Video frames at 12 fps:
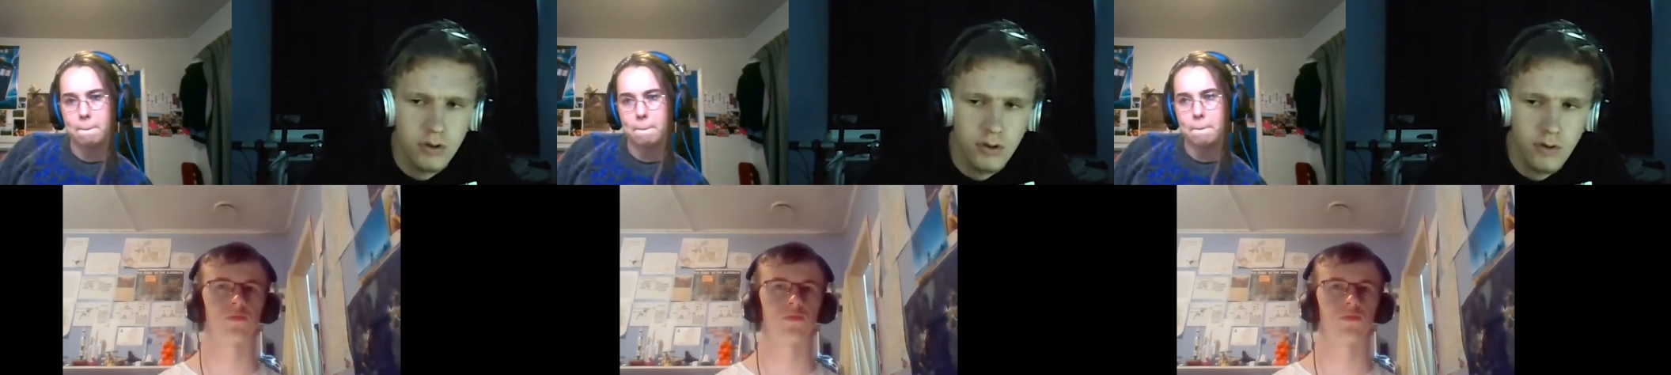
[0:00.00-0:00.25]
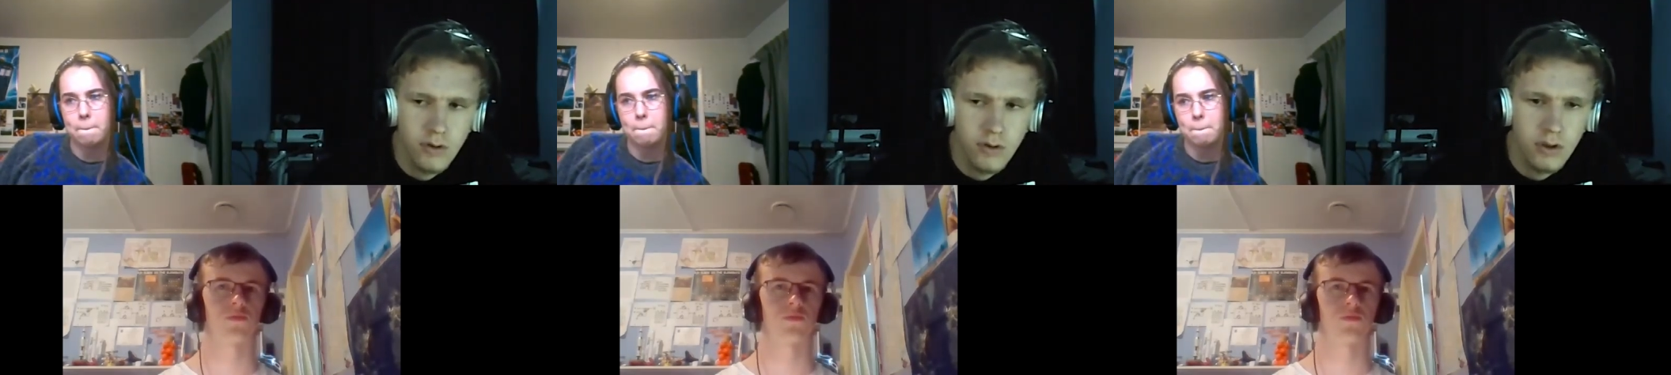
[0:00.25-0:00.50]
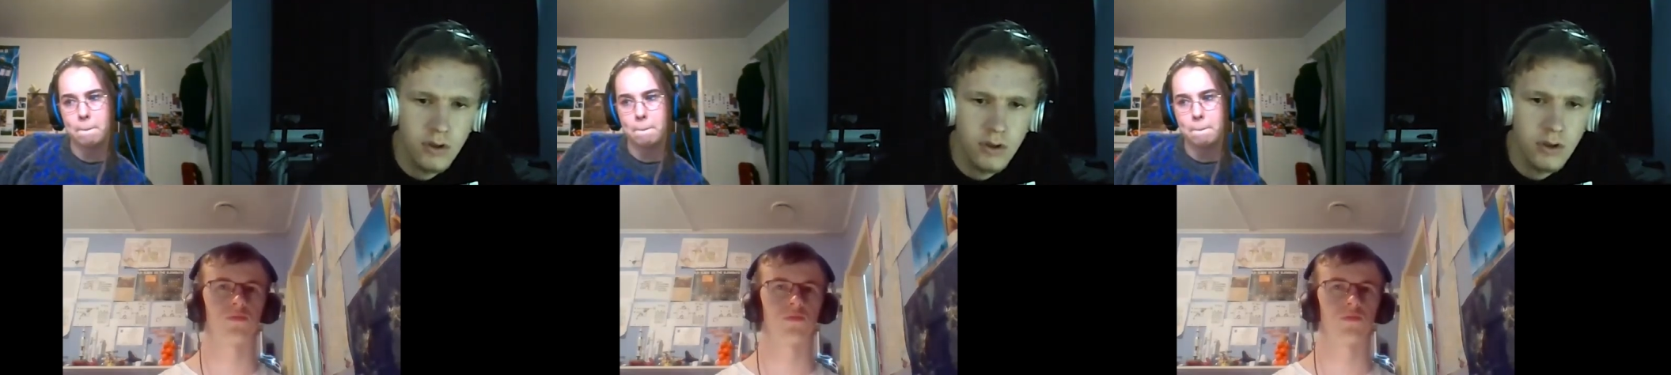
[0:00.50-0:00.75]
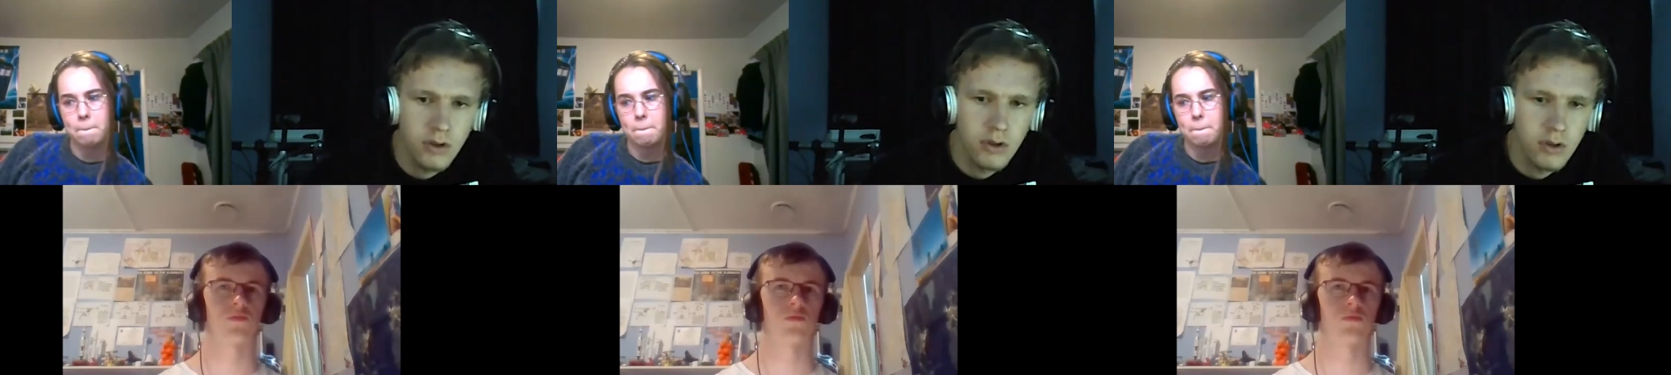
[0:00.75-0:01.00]

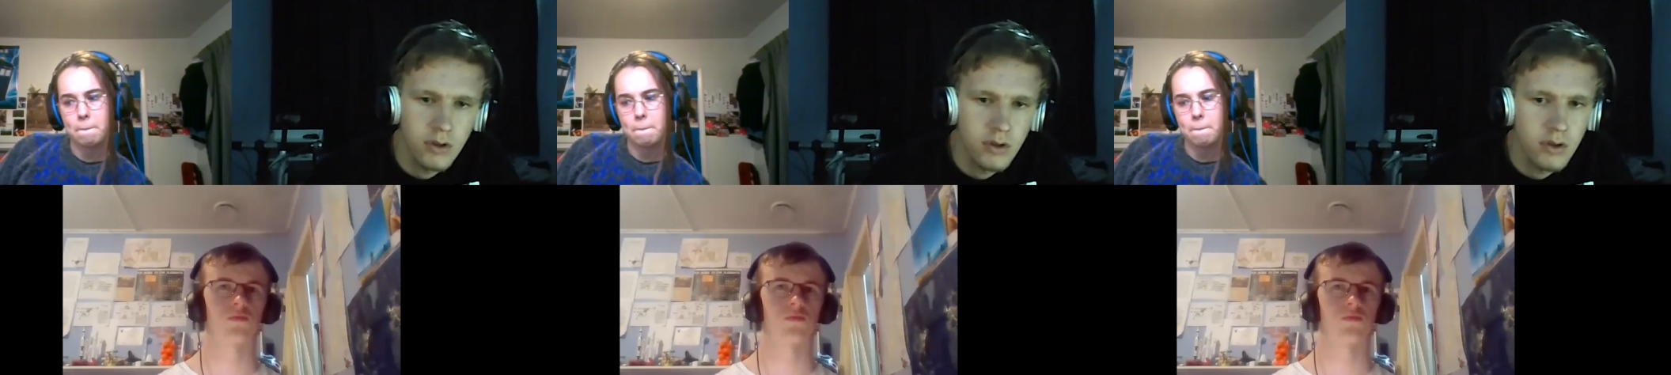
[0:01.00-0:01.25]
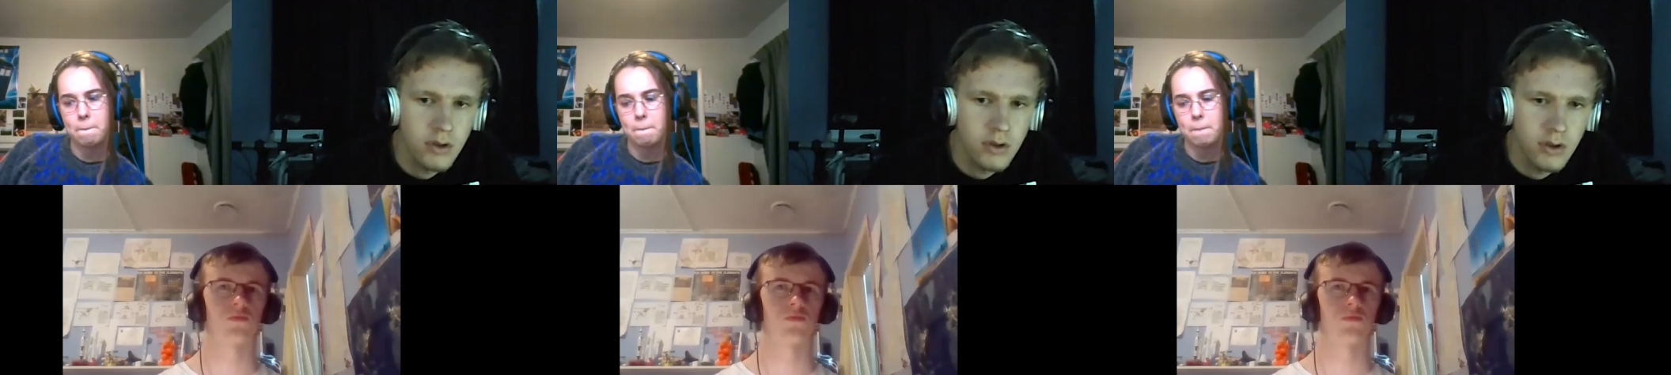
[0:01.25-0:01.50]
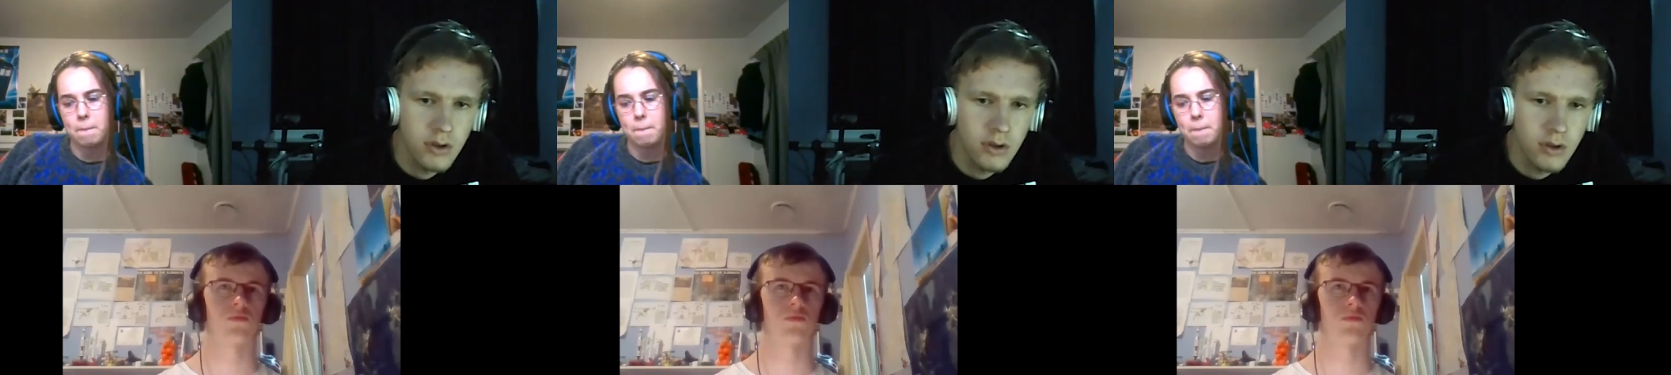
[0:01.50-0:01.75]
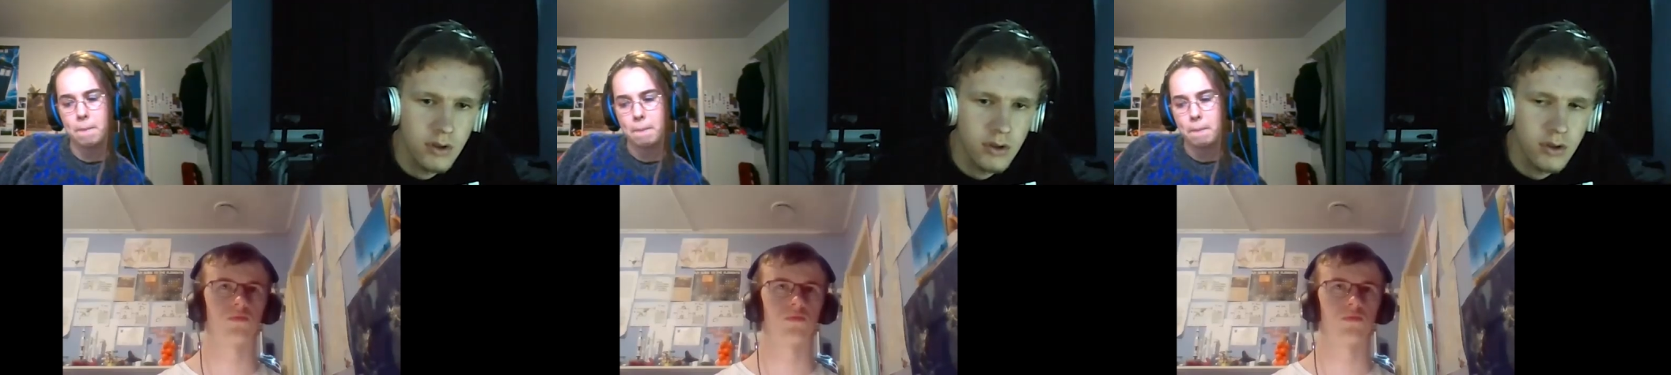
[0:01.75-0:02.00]

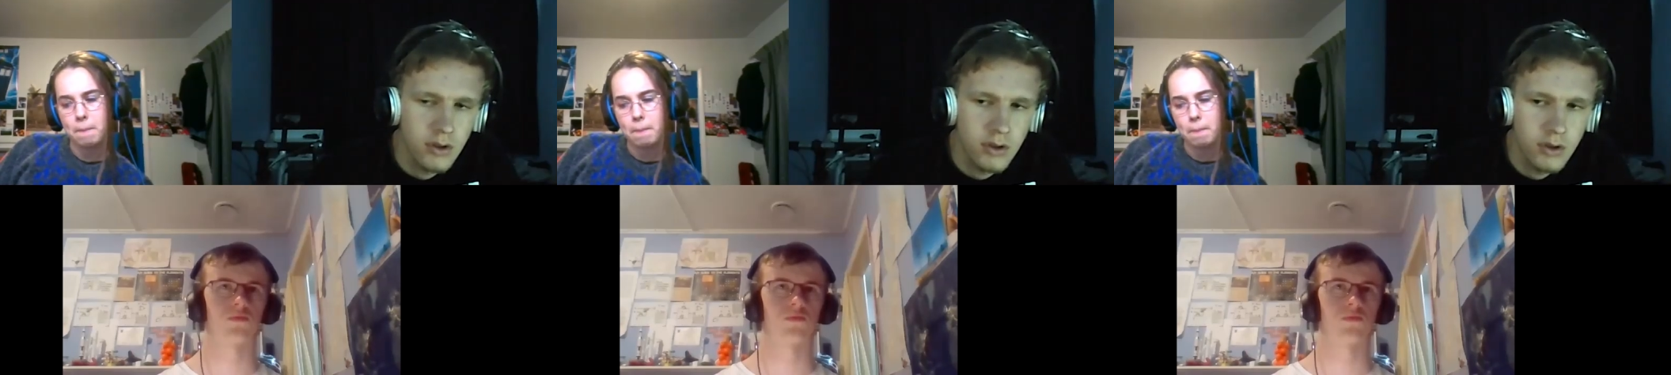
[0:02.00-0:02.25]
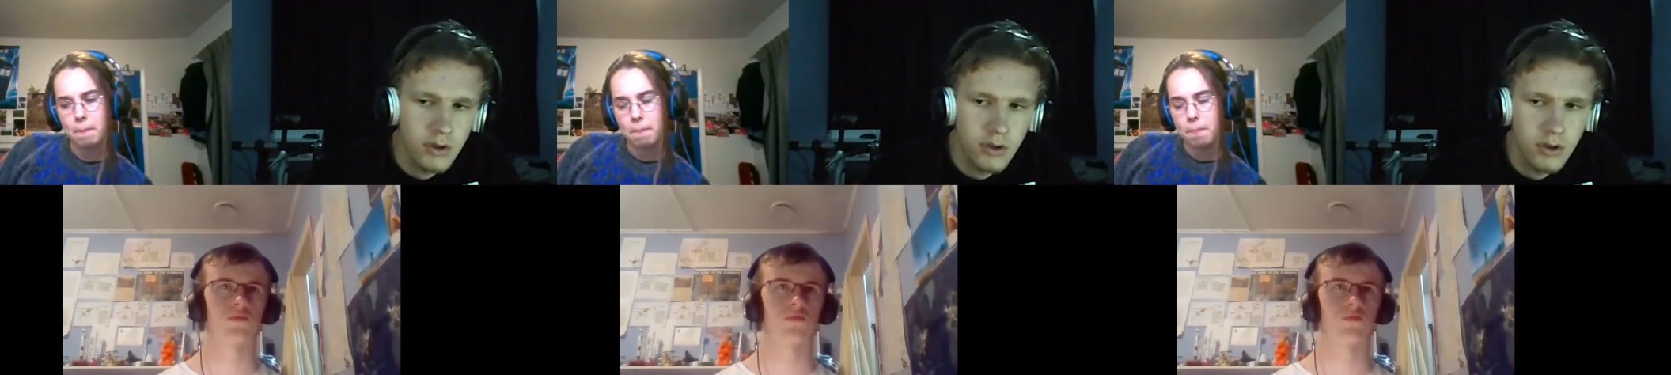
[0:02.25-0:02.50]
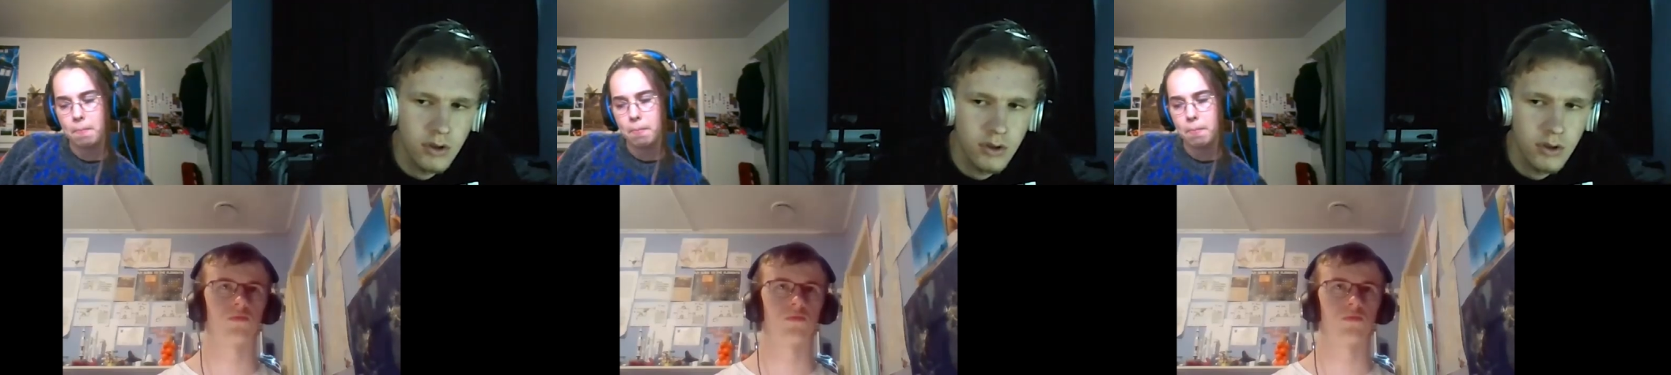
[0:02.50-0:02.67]
Nothing is said.